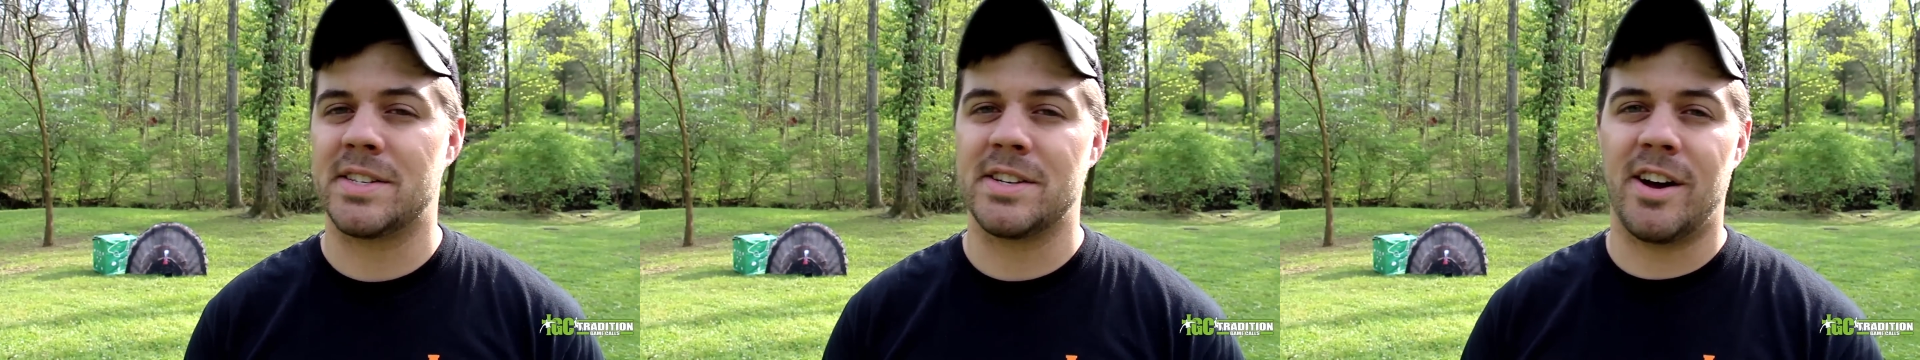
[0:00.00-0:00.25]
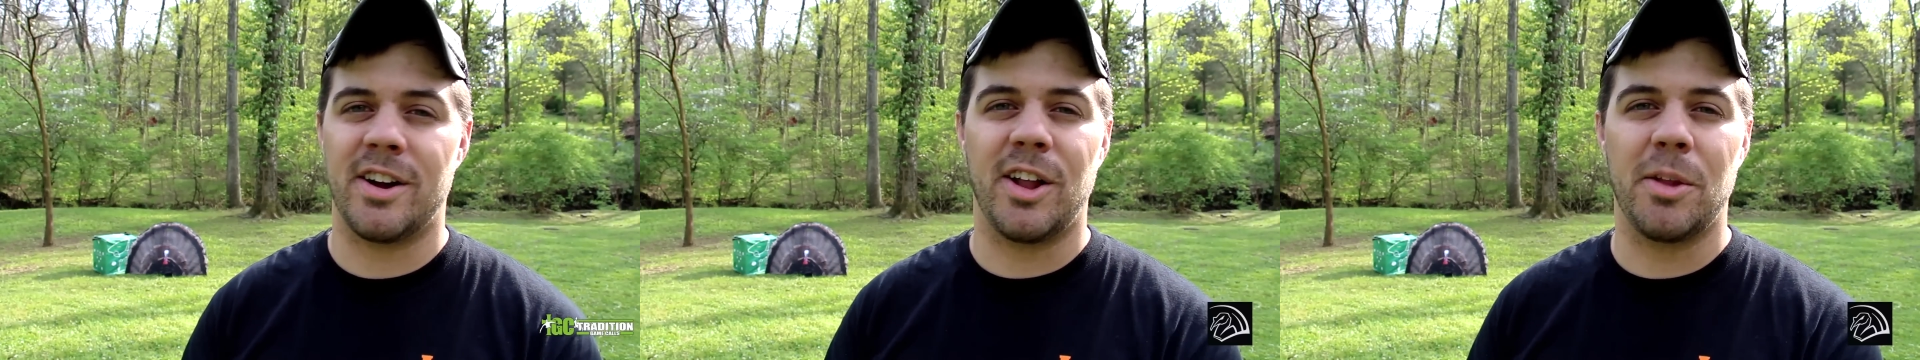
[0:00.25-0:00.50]
It's
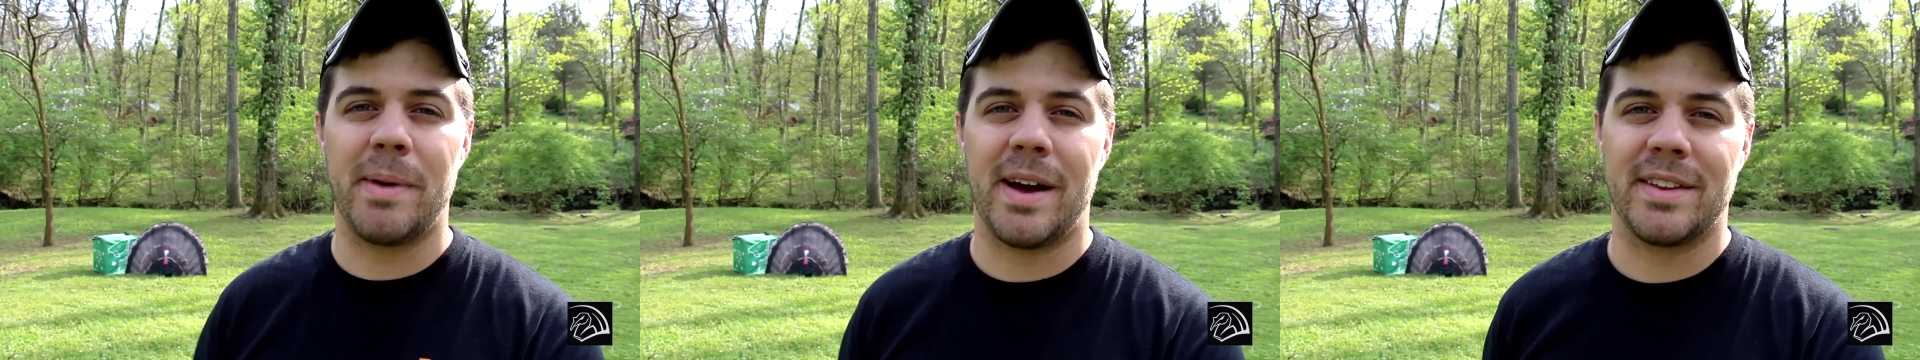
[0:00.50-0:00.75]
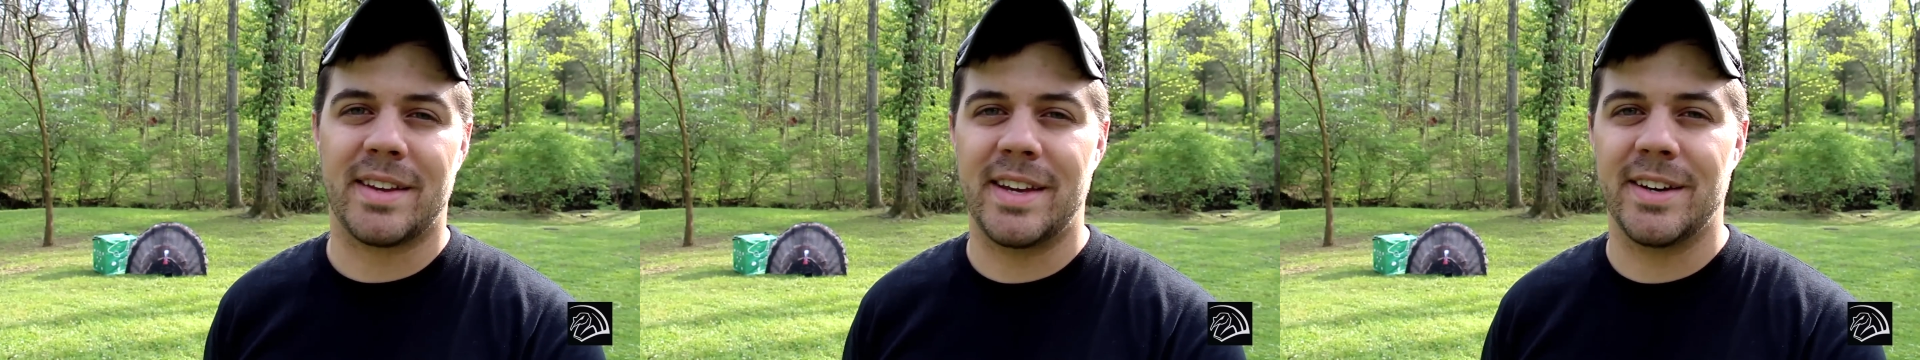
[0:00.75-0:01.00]
not all
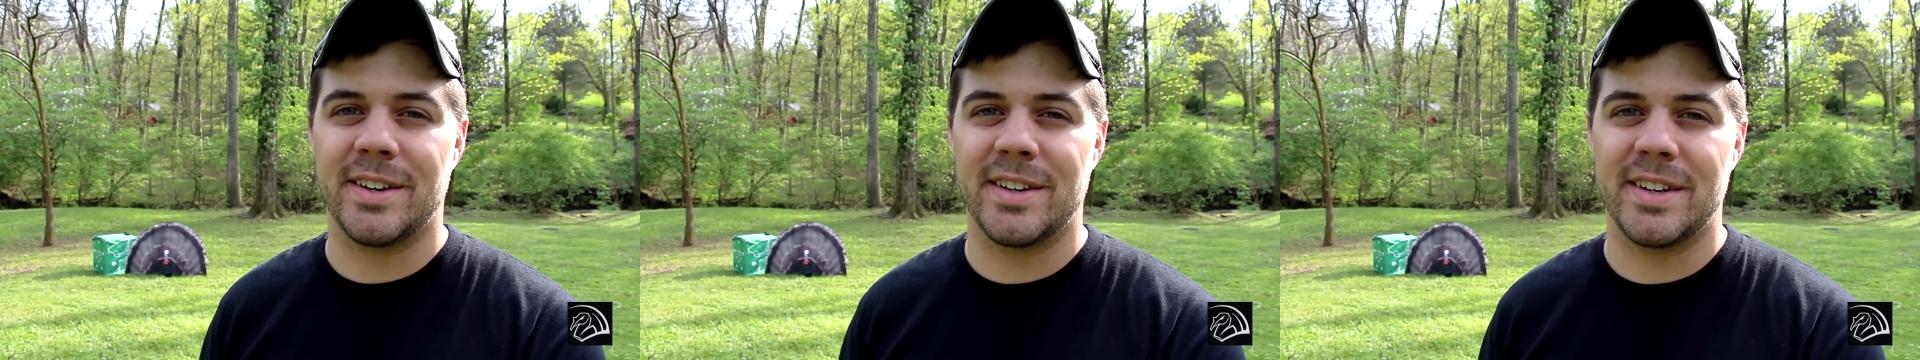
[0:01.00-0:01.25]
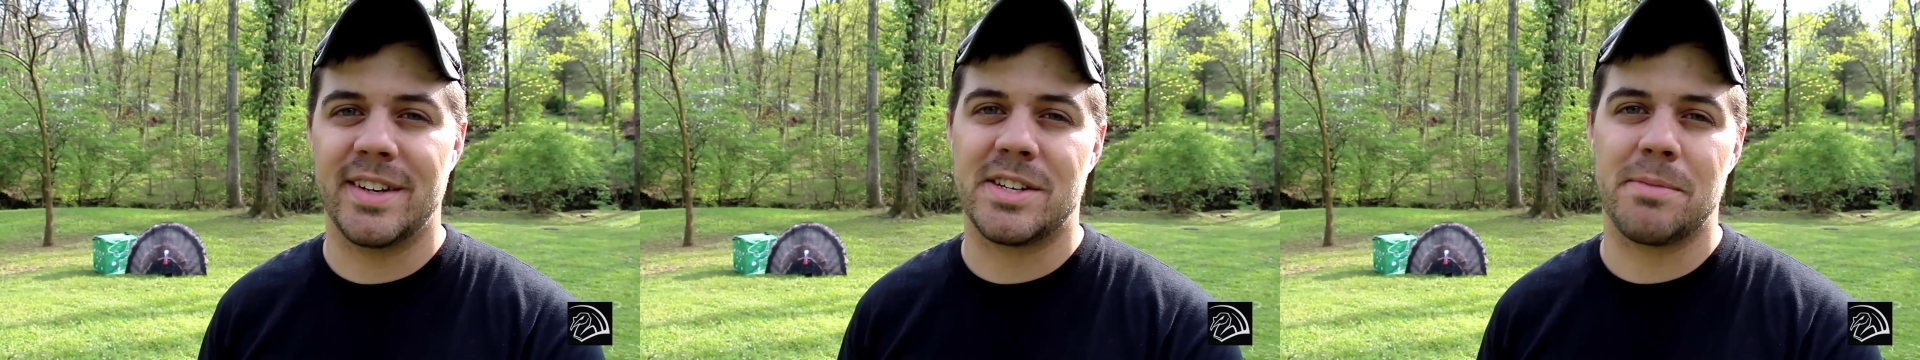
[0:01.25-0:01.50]
about the
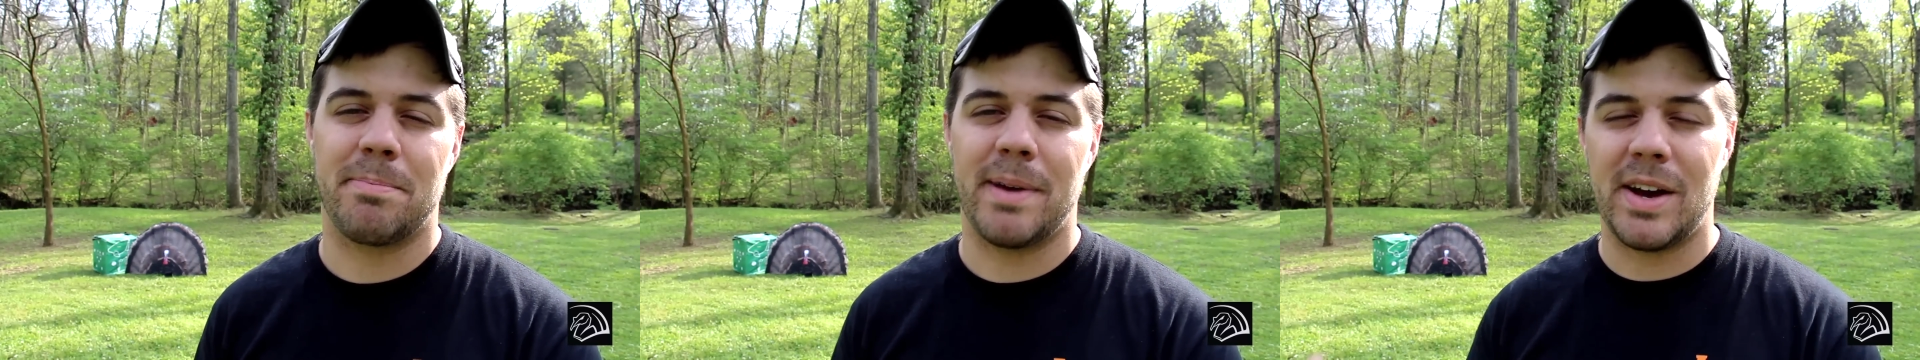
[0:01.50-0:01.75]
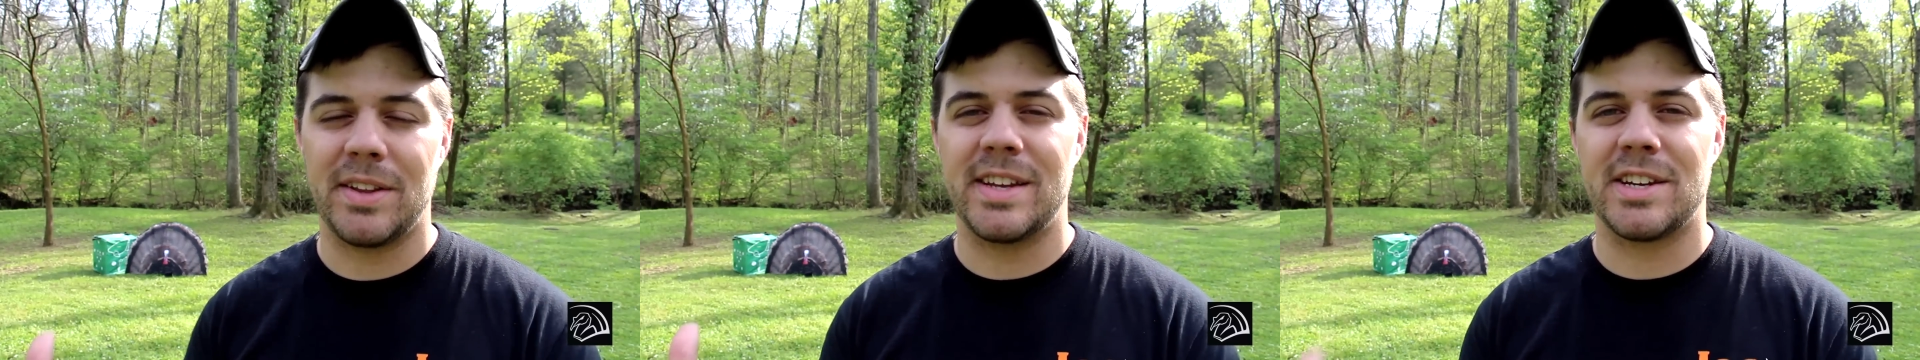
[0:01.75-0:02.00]
killing, it's
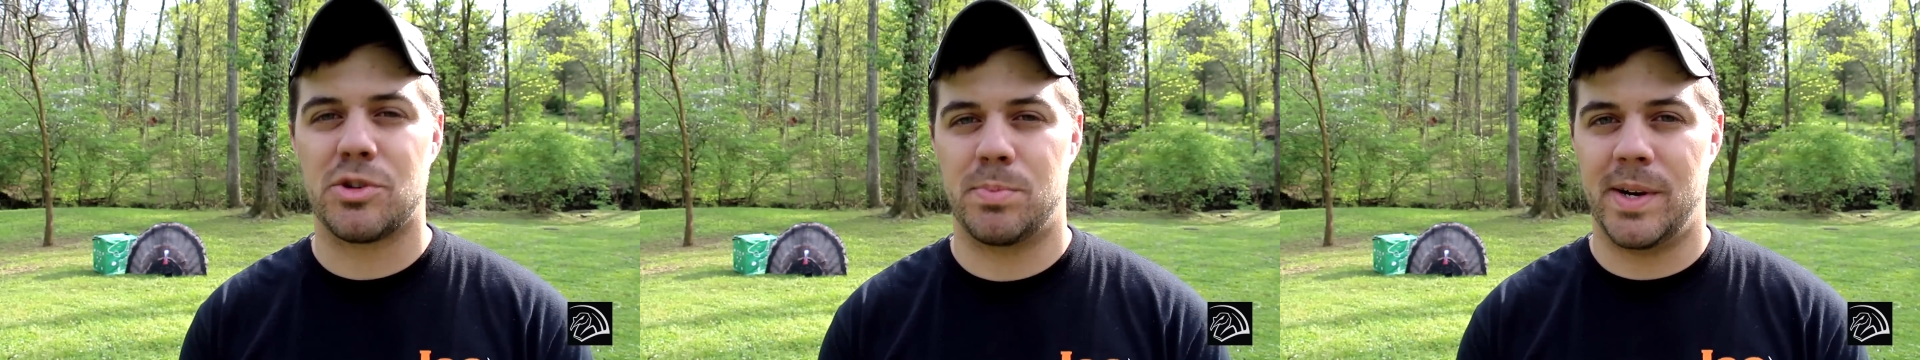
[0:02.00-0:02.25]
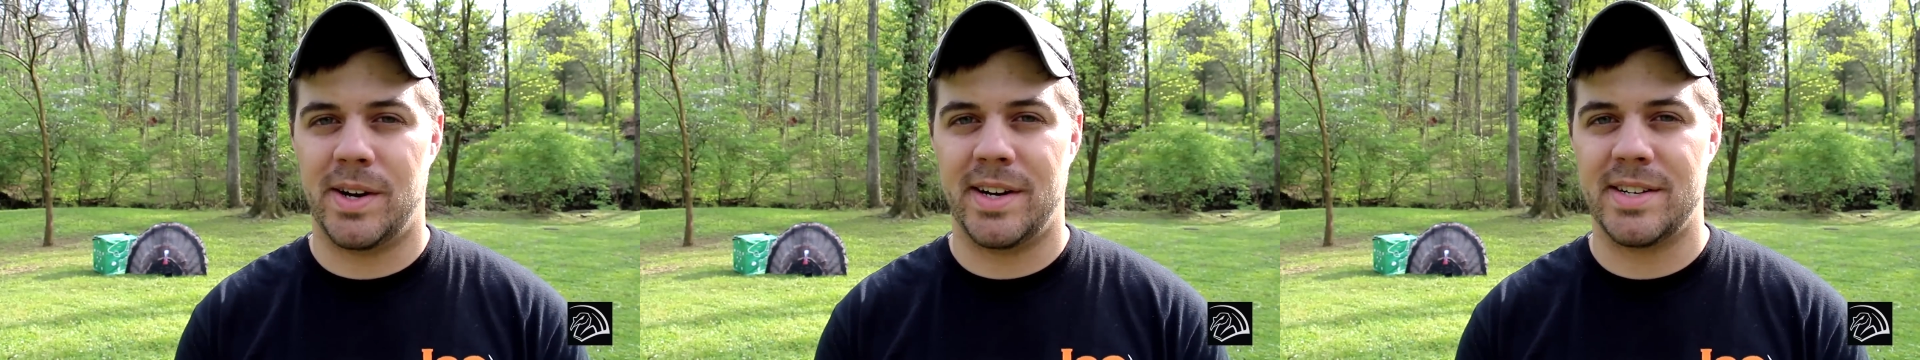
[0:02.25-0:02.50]
about the
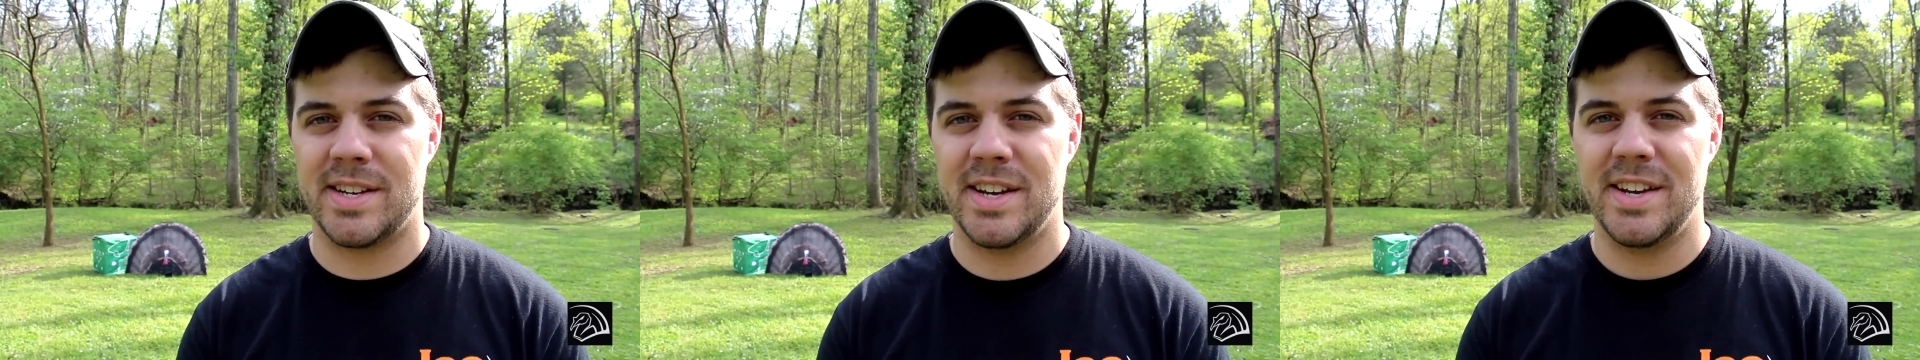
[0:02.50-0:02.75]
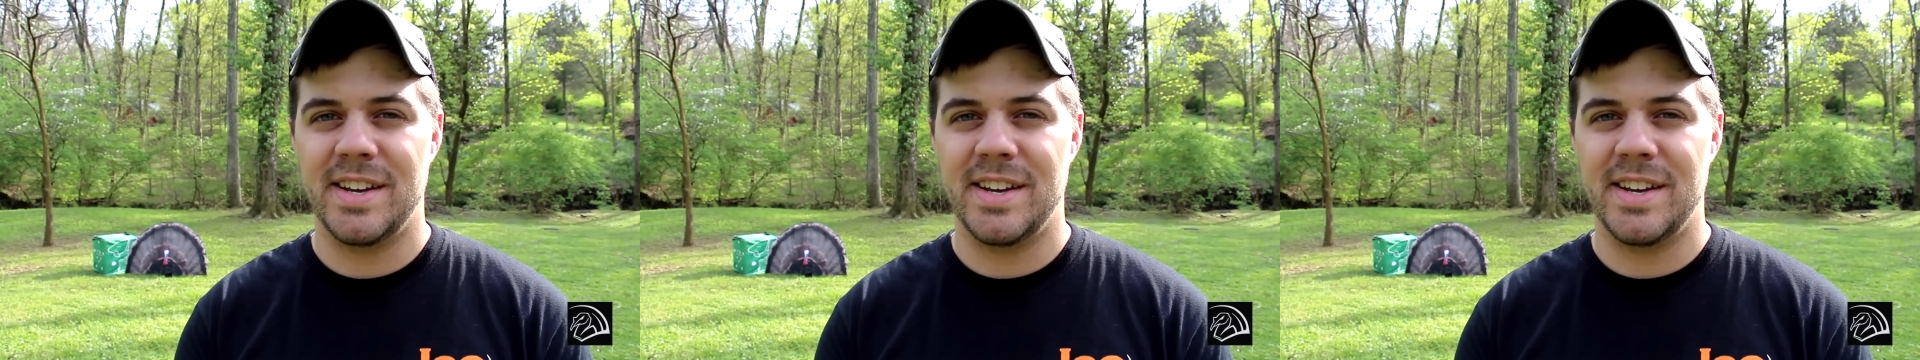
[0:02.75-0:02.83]
experience